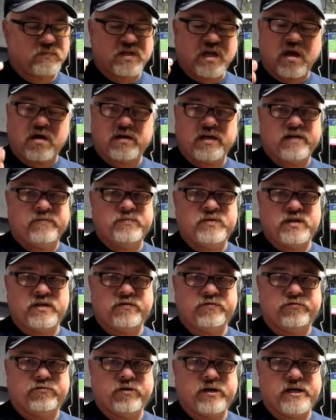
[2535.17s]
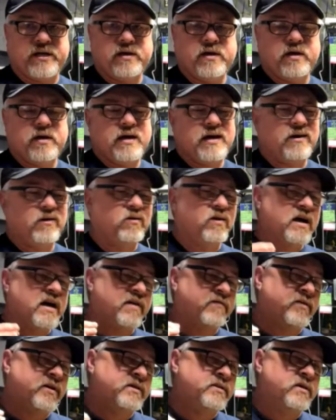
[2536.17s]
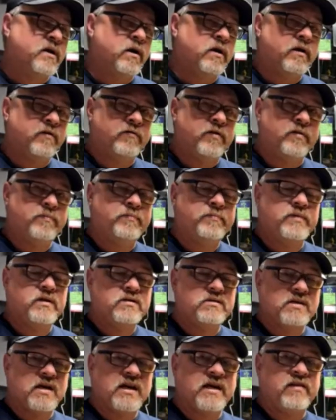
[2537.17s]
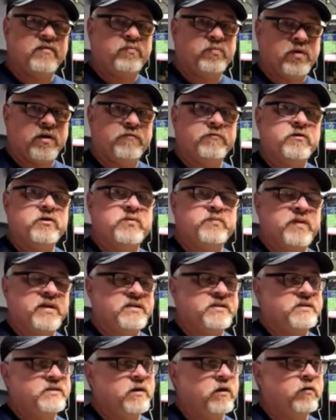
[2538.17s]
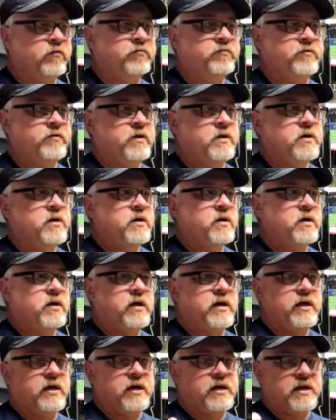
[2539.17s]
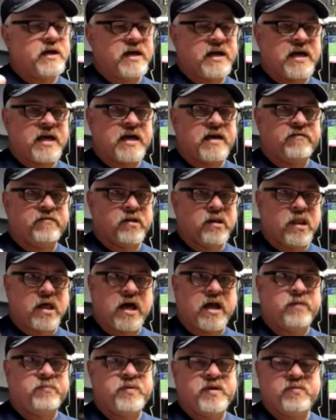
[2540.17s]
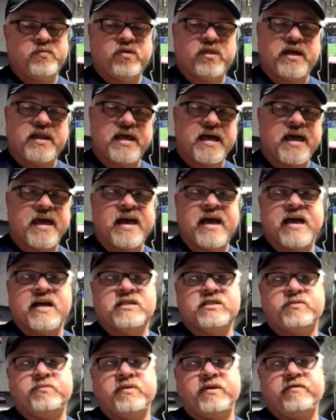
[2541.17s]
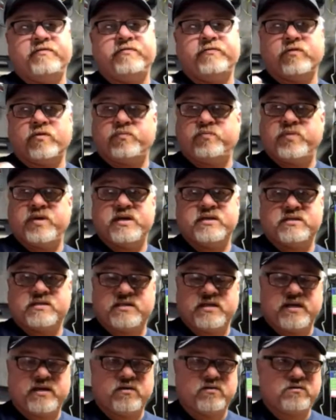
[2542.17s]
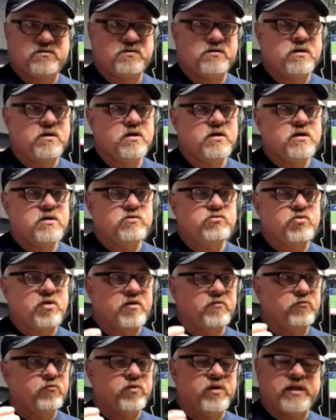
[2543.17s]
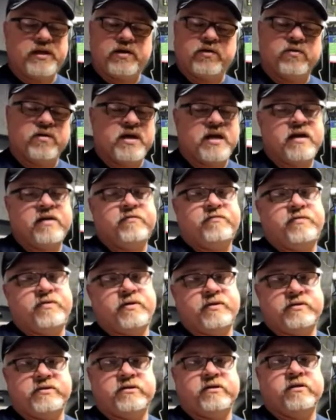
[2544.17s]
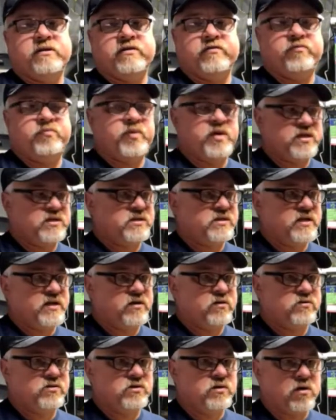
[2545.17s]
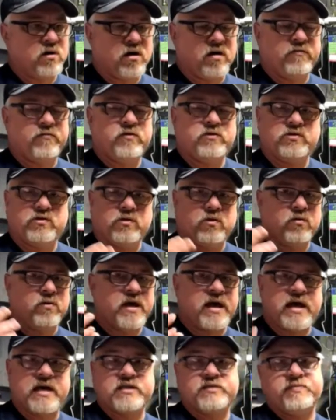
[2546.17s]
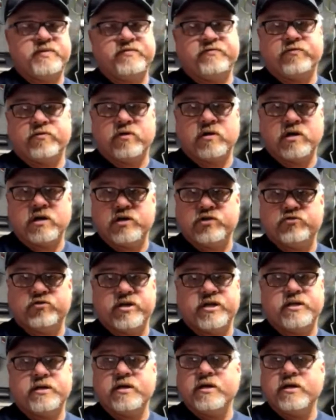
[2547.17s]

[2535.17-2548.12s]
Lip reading: I'll give them to you free. I don't have a ton of them because I have puffers myself, and I have a lot of people that ask me for pest snails. So I really don't have a ton of pest snails to offer. So don't ask me for 100.